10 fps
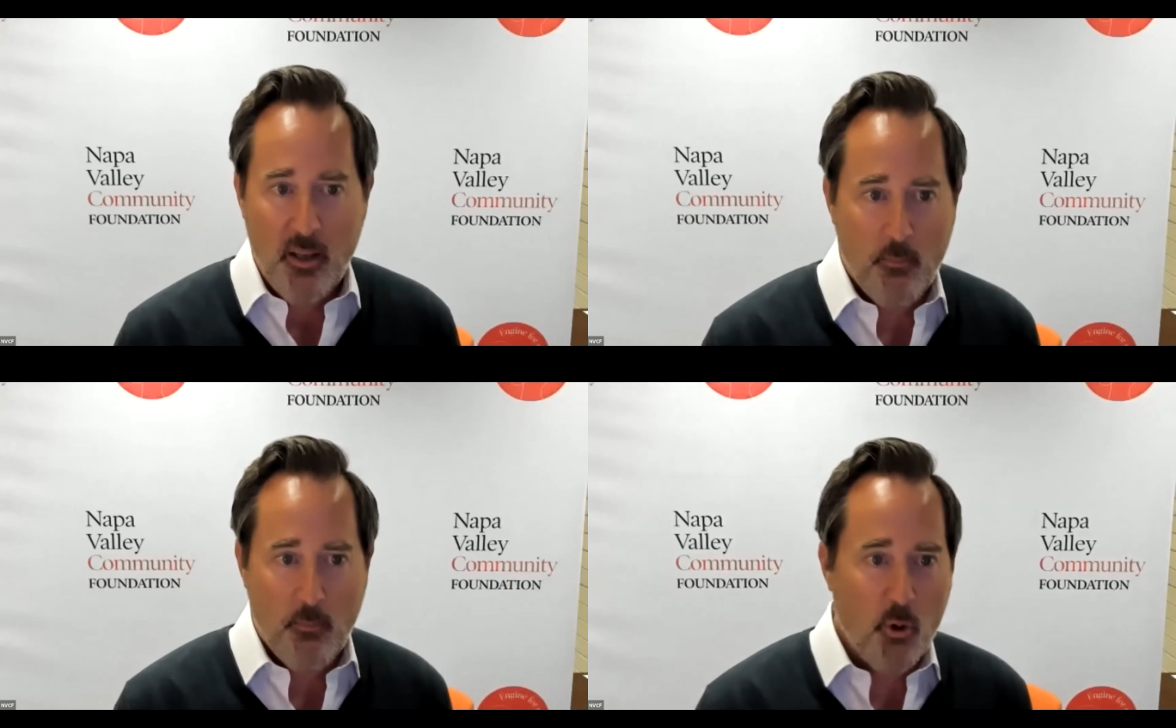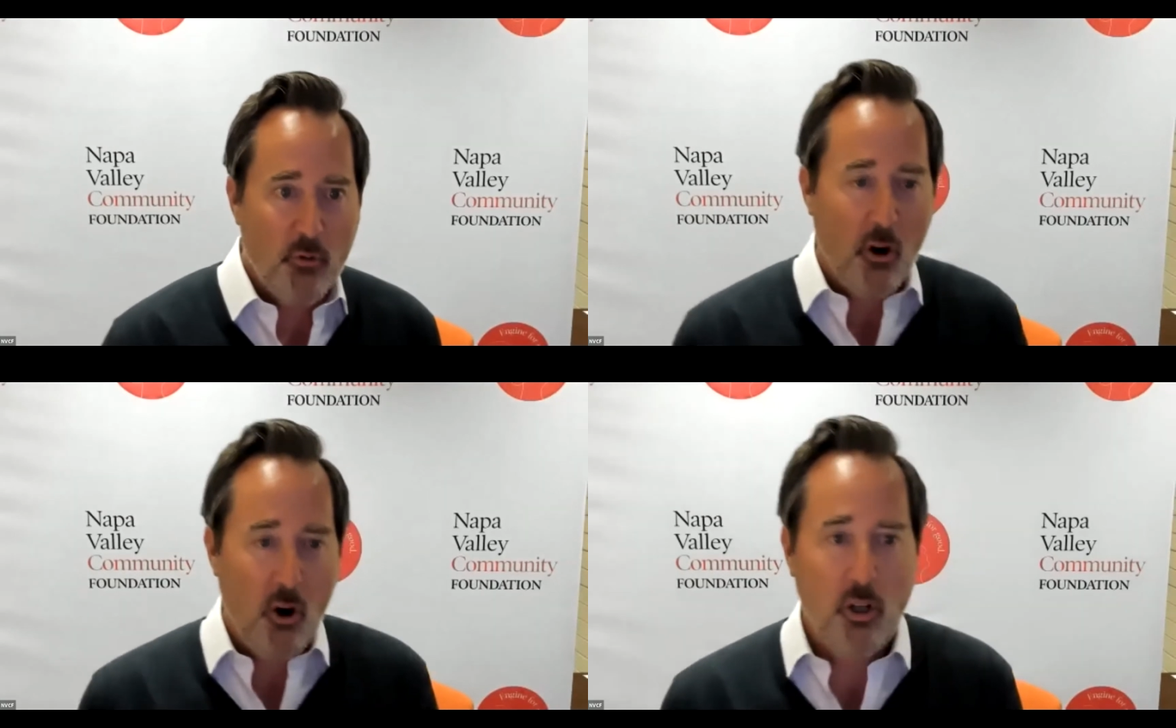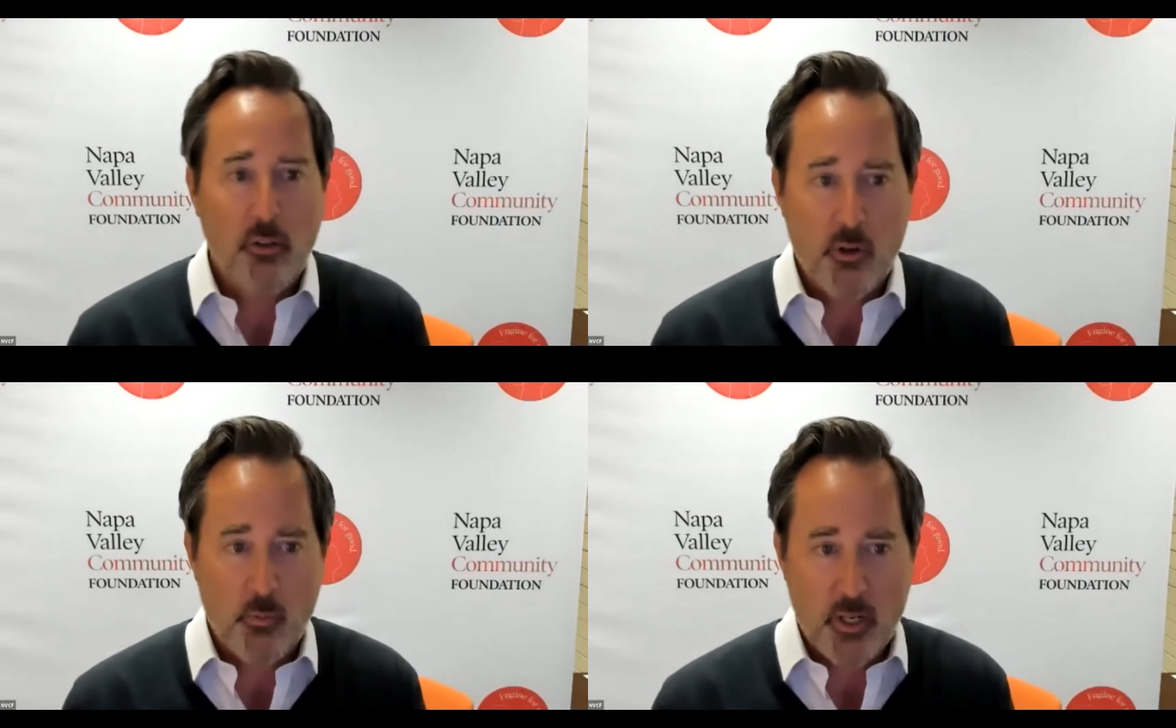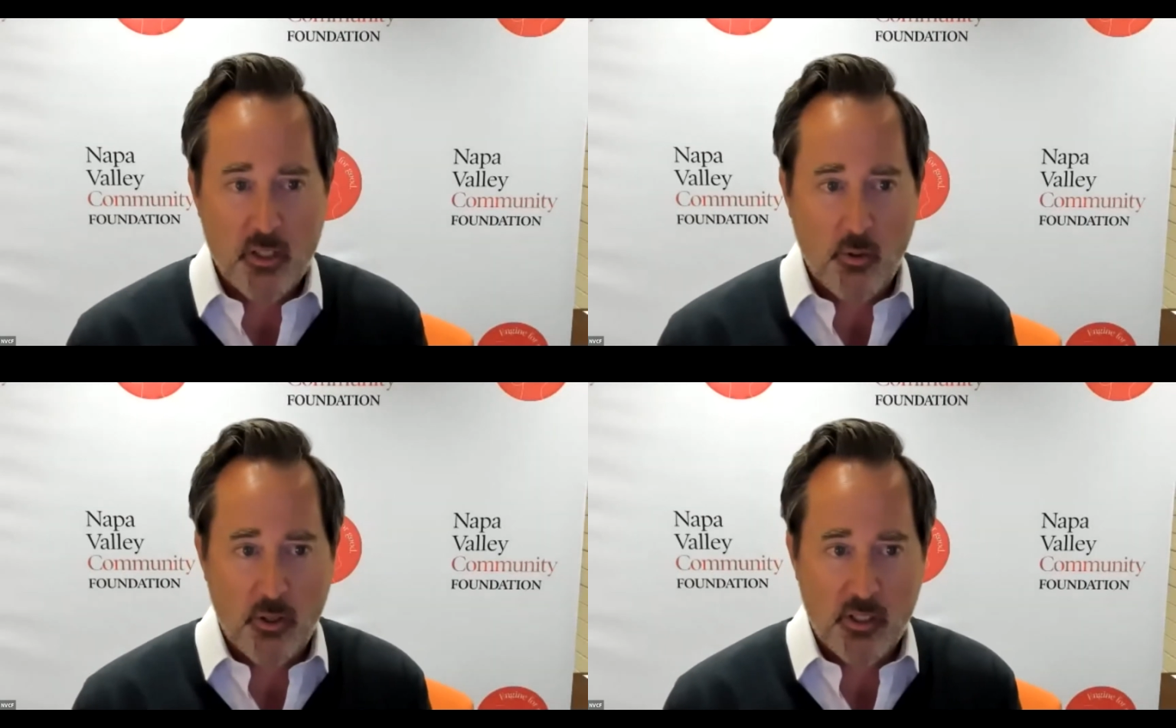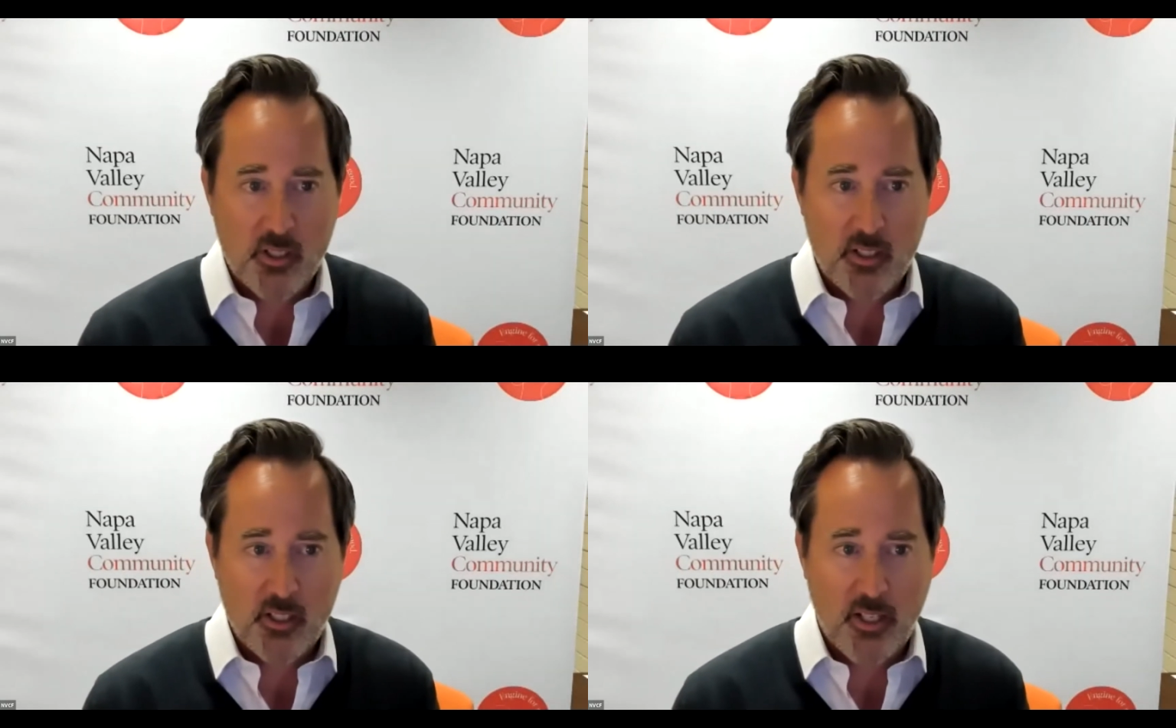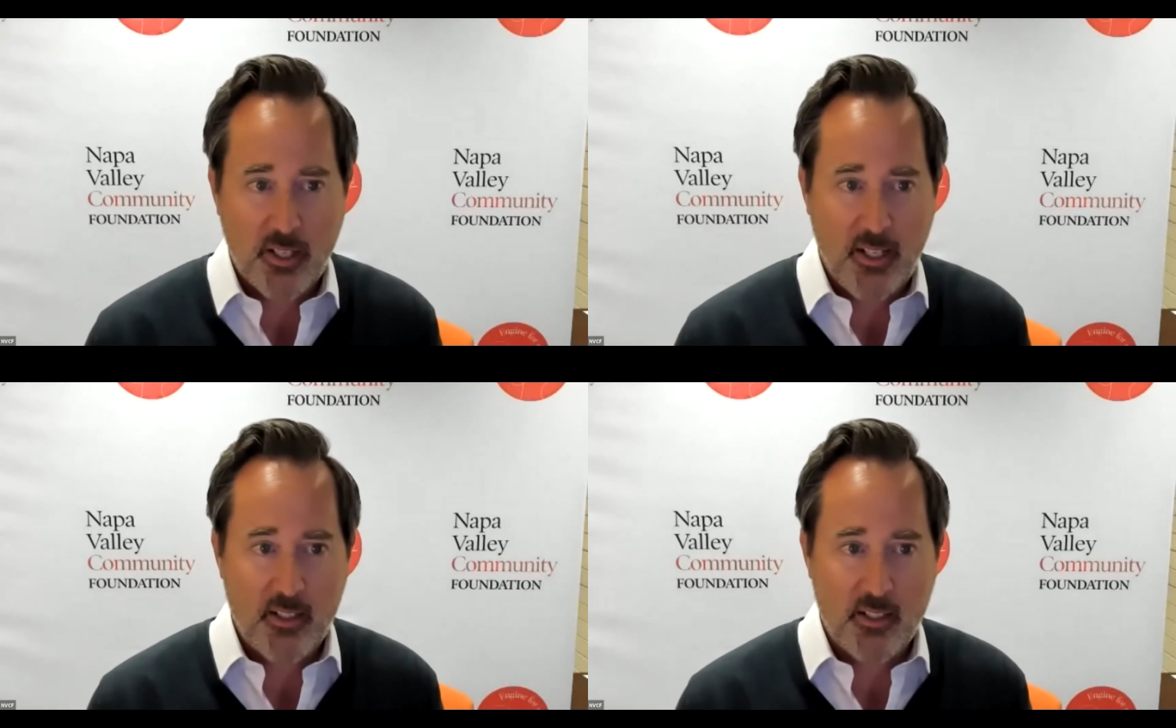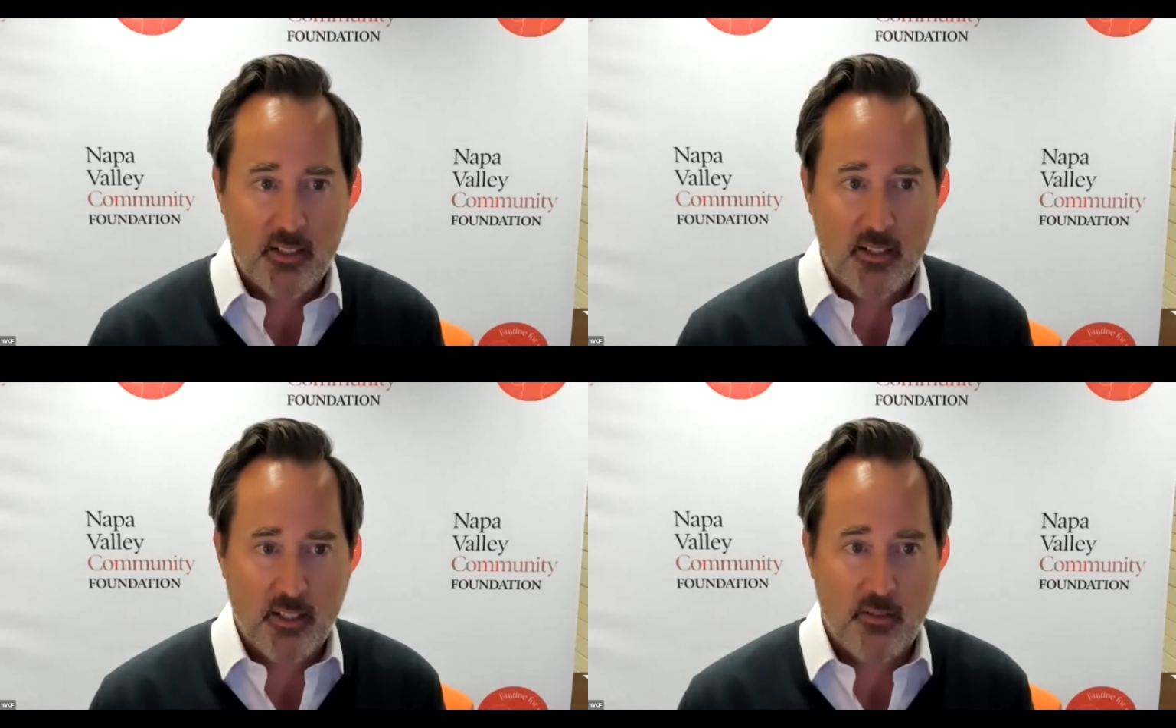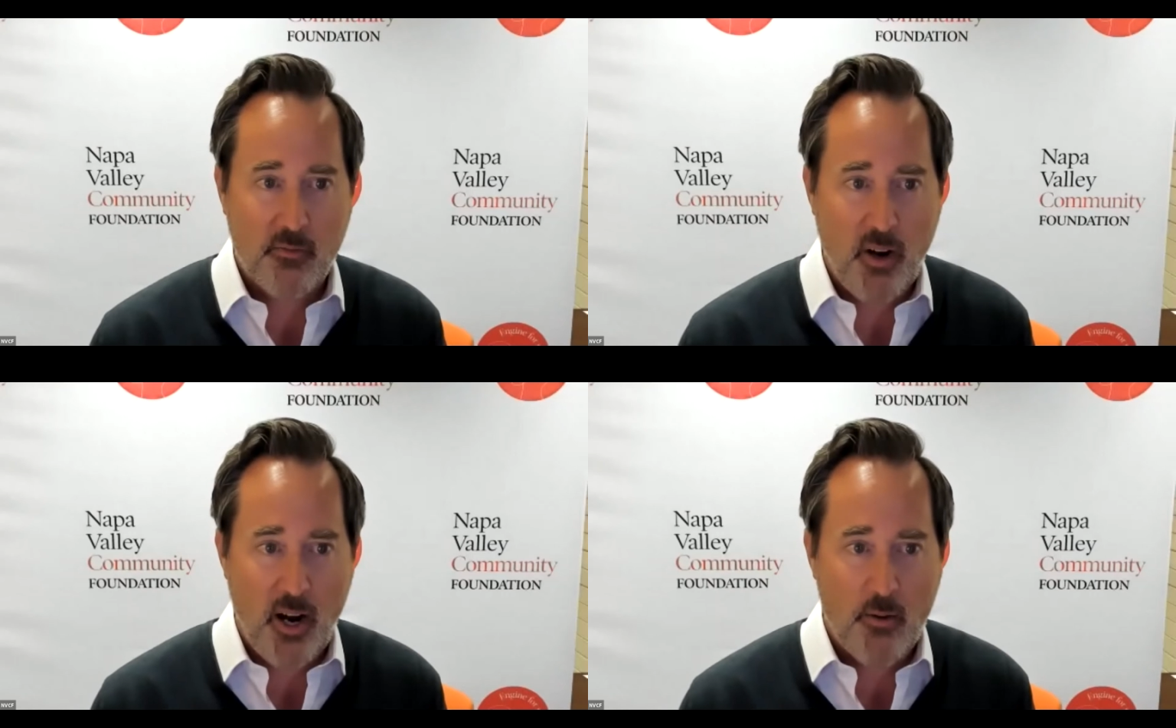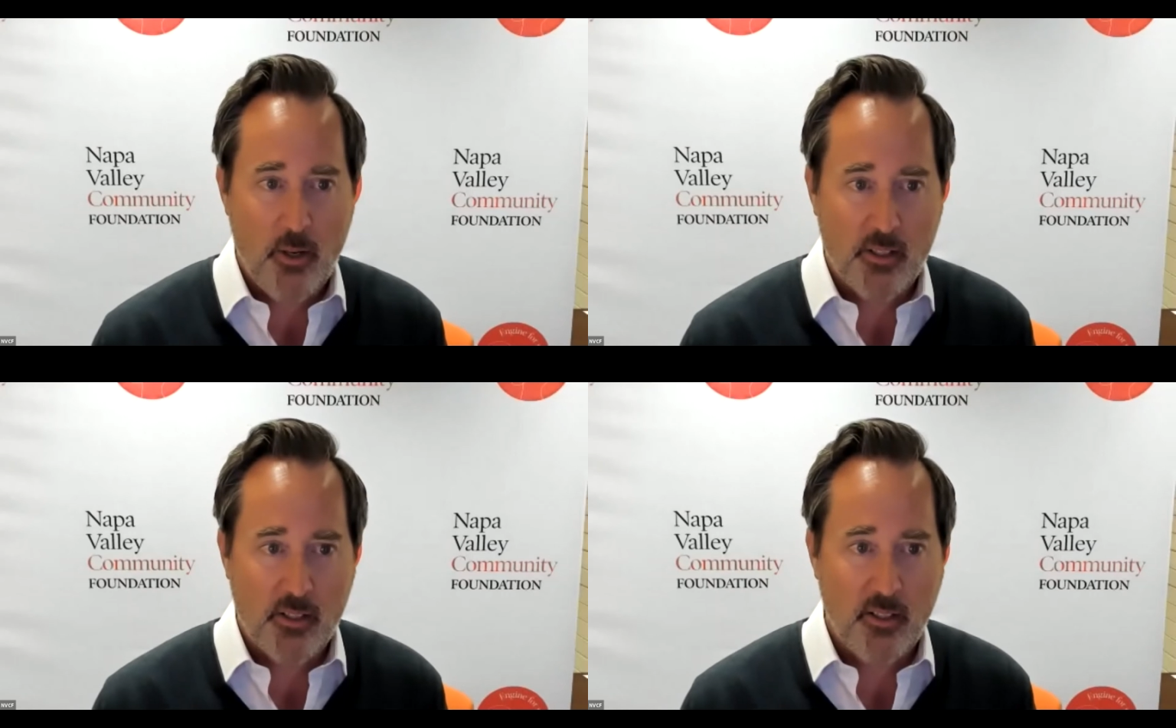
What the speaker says: move all of your resources against this virus?